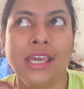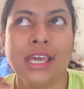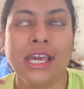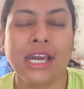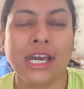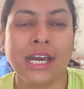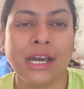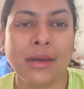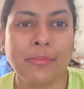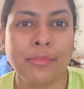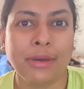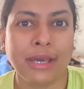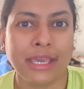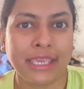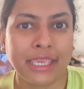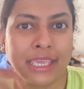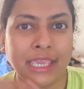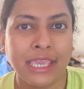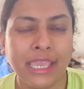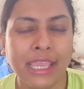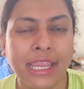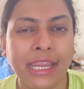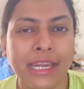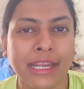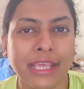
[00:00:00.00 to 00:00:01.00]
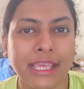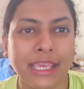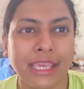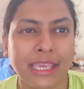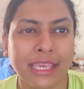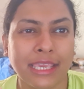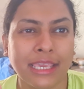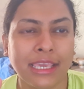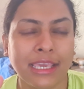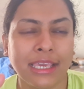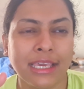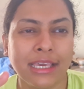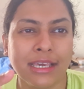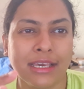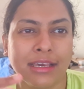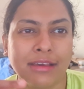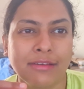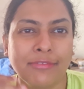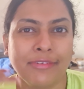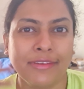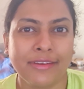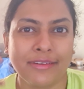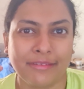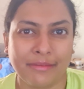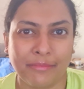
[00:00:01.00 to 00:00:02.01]
I had a
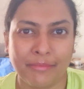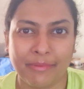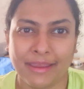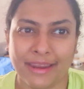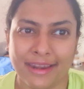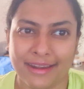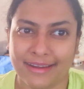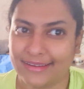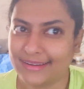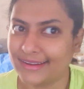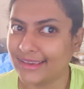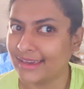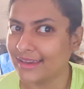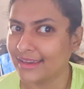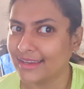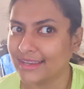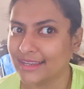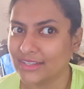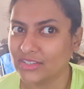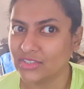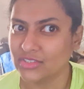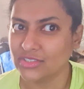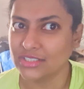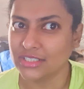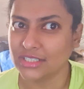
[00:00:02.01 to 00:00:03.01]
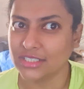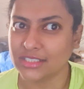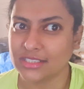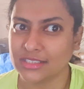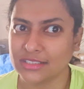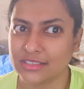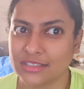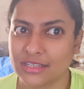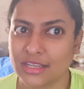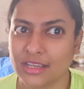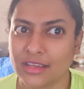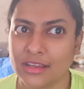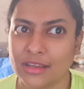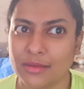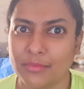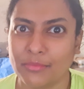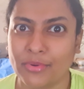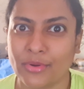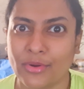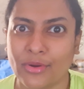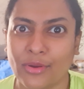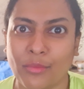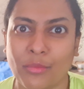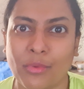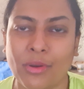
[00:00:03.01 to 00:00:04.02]
very bad chest
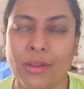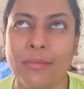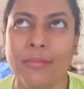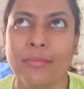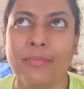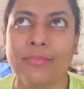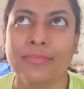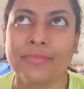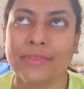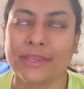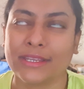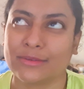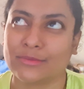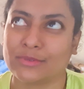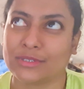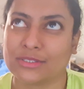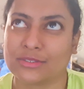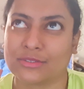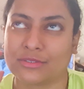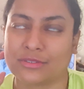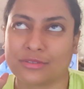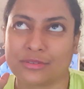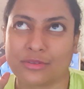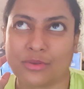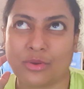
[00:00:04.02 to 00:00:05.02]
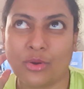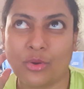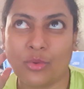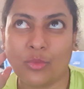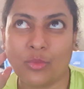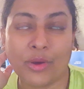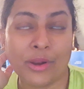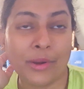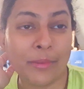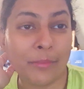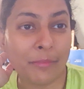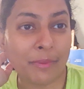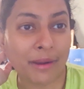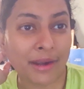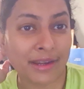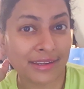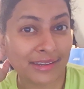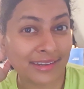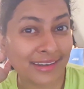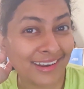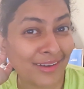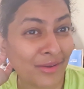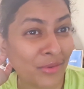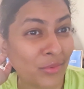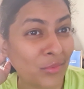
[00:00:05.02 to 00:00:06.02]
problem that was over, but
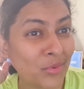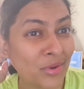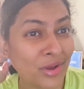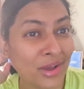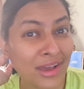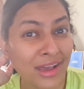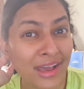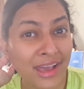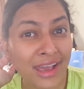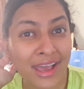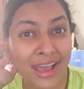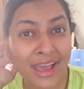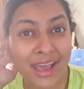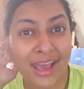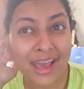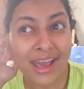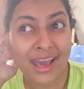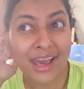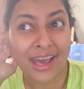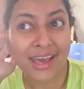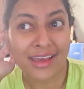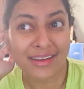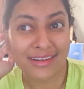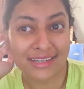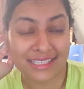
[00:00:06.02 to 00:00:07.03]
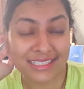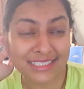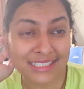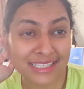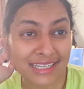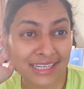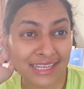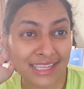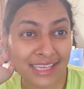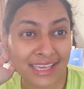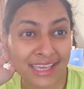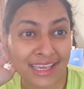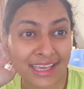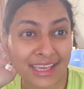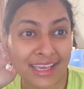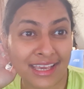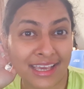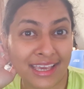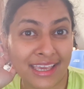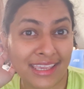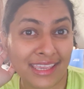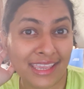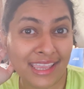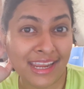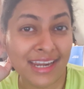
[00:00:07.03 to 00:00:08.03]
now recently
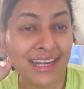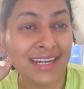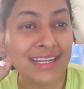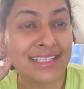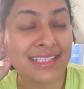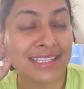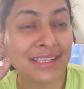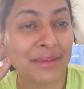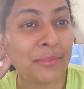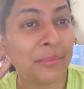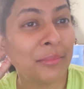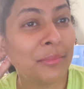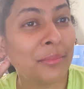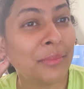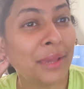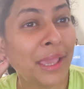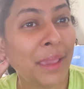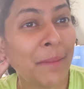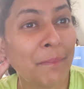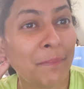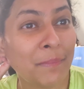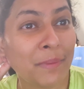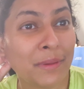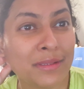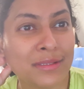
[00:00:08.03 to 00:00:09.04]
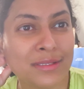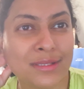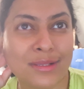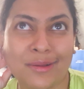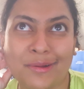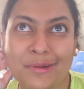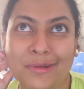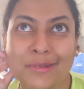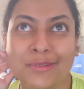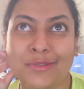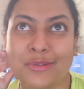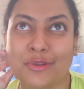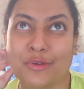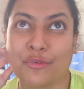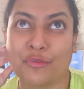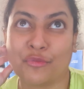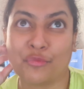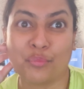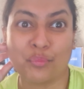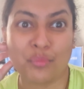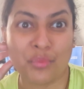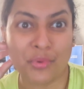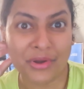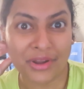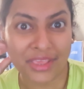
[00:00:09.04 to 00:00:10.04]
I had some episodes of
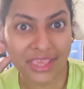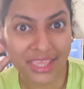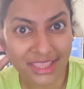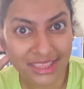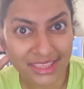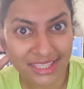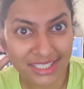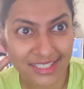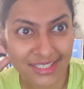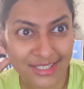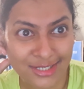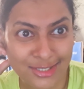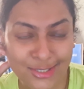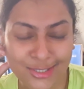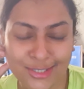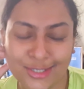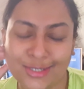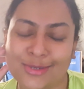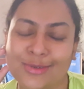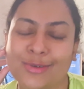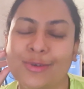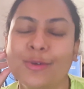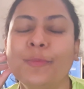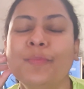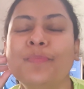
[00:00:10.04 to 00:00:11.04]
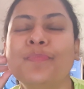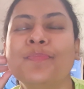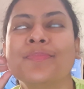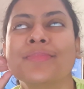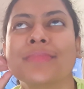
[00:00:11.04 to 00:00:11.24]
breathing issue.